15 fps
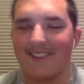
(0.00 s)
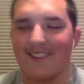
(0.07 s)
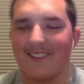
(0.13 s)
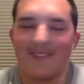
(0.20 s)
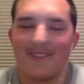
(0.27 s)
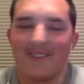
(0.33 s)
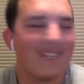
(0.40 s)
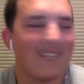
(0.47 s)

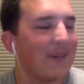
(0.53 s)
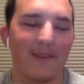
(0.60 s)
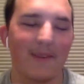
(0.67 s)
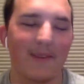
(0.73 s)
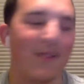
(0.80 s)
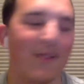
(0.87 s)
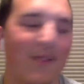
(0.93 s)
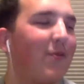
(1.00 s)
Hey,
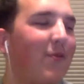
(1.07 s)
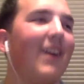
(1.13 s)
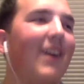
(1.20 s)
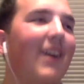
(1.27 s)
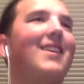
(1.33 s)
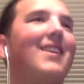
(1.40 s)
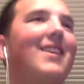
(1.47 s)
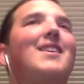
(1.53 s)
Syracuse, it's
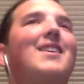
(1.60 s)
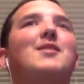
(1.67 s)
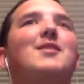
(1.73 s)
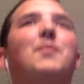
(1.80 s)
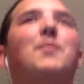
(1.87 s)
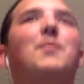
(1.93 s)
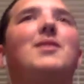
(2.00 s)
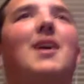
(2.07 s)
fine.
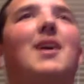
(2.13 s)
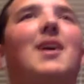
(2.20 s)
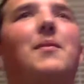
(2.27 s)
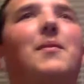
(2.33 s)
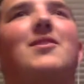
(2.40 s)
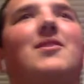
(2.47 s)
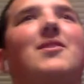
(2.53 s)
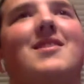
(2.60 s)

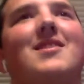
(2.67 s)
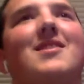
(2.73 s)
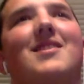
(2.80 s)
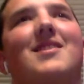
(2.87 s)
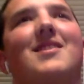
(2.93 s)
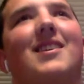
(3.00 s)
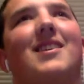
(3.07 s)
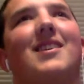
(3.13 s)

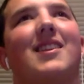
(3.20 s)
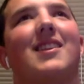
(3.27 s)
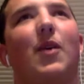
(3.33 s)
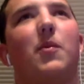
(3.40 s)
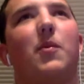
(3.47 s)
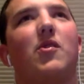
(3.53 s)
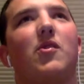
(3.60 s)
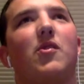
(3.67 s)
Just
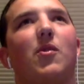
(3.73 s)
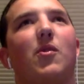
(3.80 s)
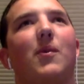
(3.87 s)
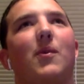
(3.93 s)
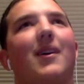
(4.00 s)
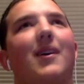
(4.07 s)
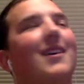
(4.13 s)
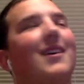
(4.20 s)
that'd be
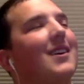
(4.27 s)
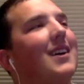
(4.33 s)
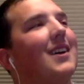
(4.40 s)
so.